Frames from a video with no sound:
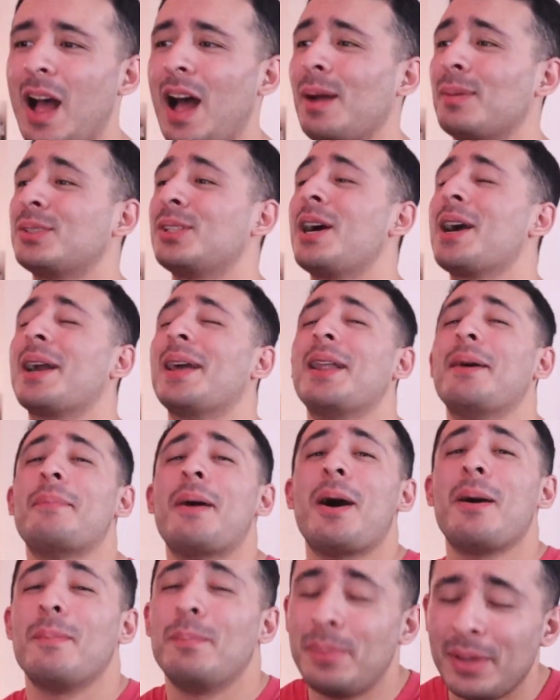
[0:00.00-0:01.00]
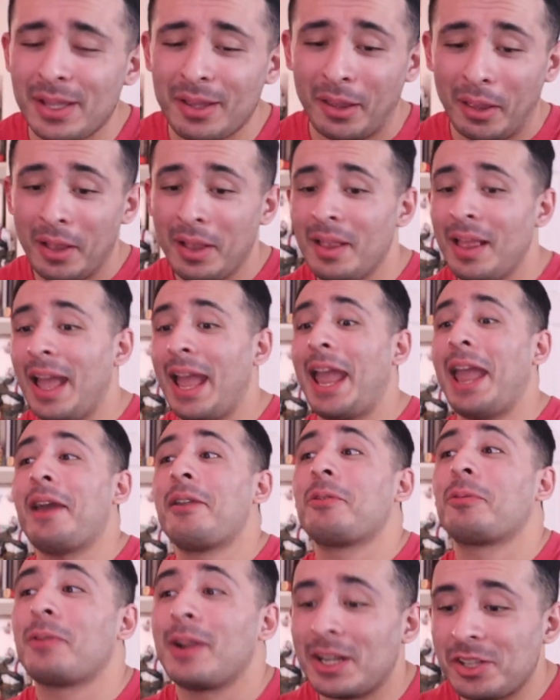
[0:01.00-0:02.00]
I'm talking about Bill
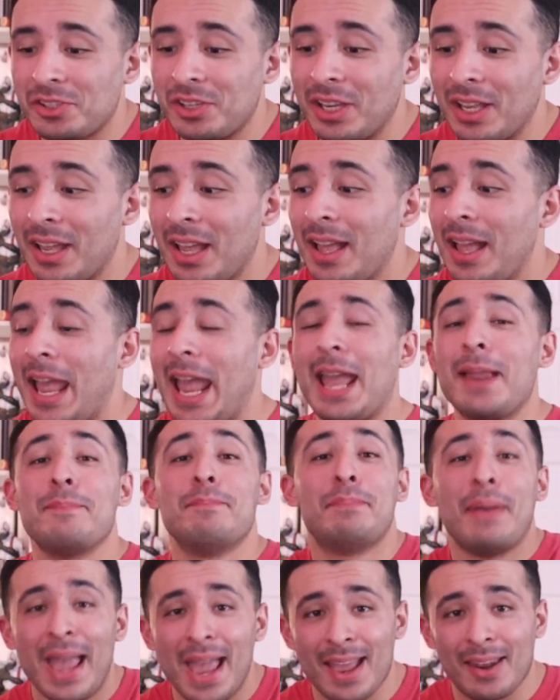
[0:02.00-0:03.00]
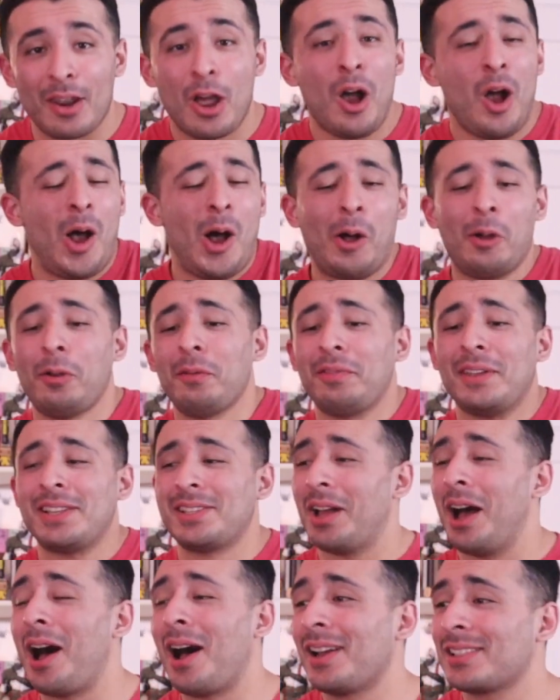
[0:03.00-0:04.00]
and Richie and Ben. All
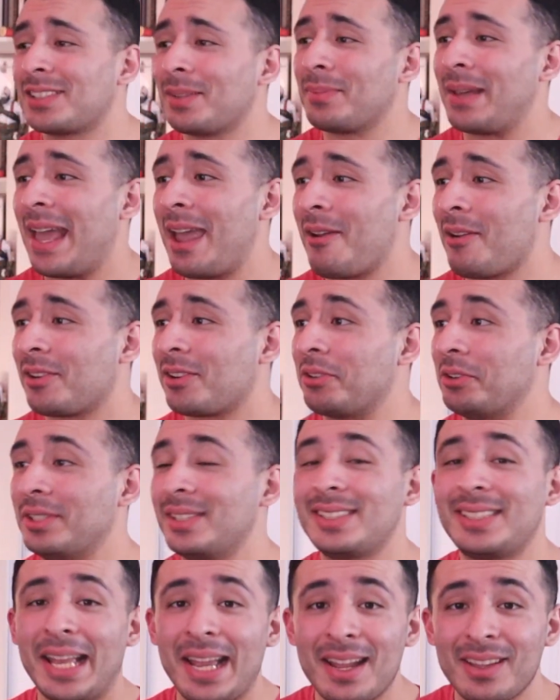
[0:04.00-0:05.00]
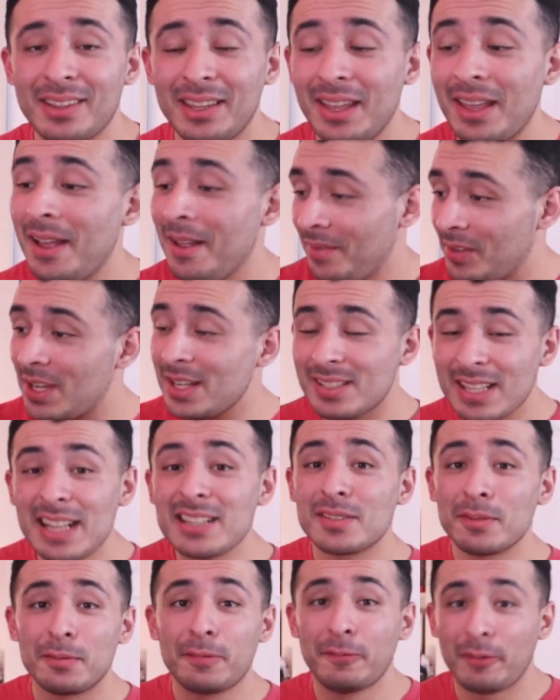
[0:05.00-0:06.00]
these awesome characters. Stanley, he's
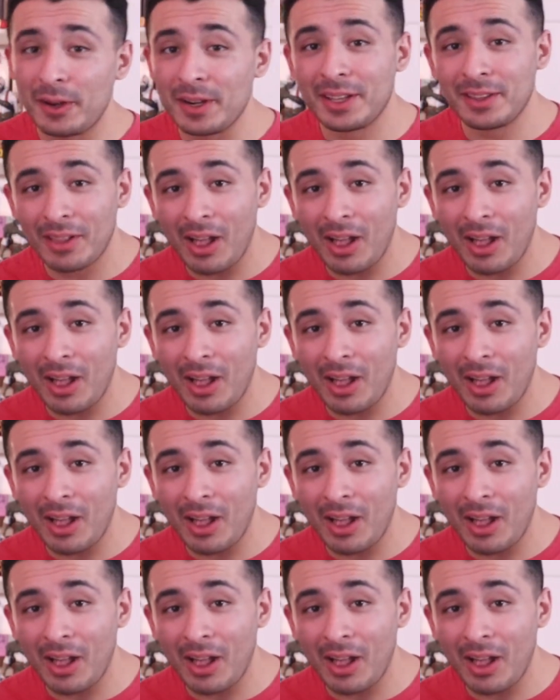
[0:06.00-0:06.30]
got some funny